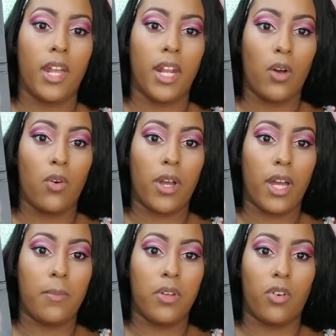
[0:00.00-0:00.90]
and I will
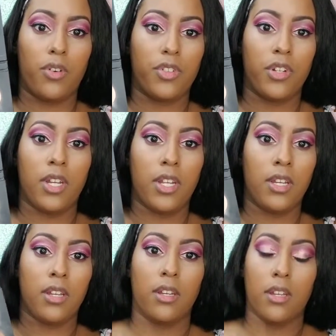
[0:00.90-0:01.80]
kind of be
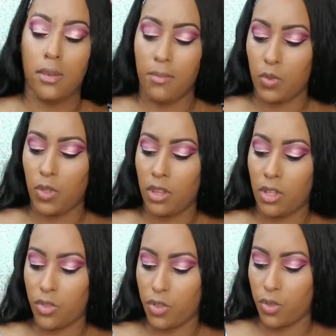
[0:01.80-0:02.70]
alternating between
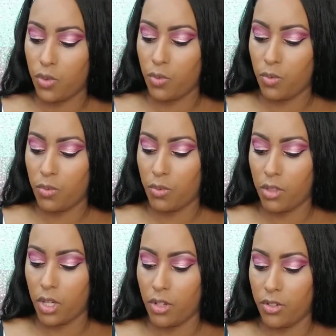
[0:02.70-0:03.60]
those two
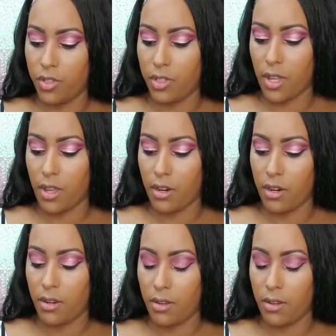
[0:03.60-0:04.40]
colors there.